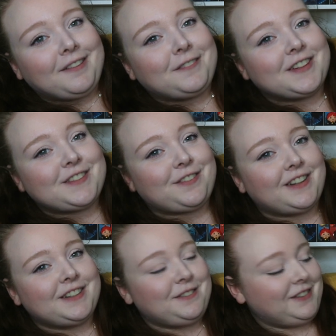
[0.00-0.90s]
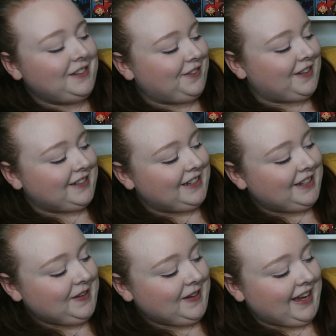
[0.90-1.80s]
One's fallen, one's fallen.
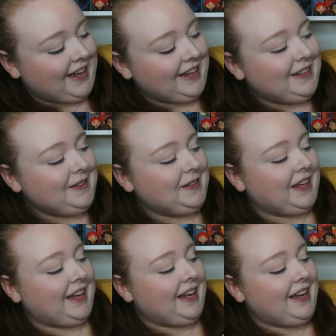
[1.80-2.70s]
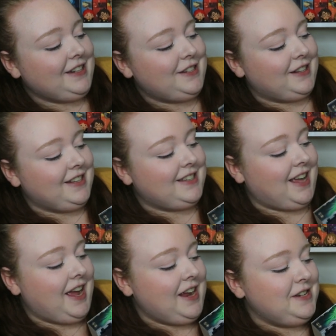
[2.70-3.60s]
Okay, okay, I can do this,
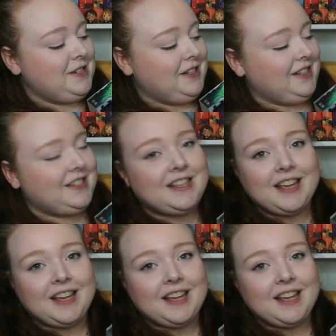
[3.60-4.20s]
I can do this.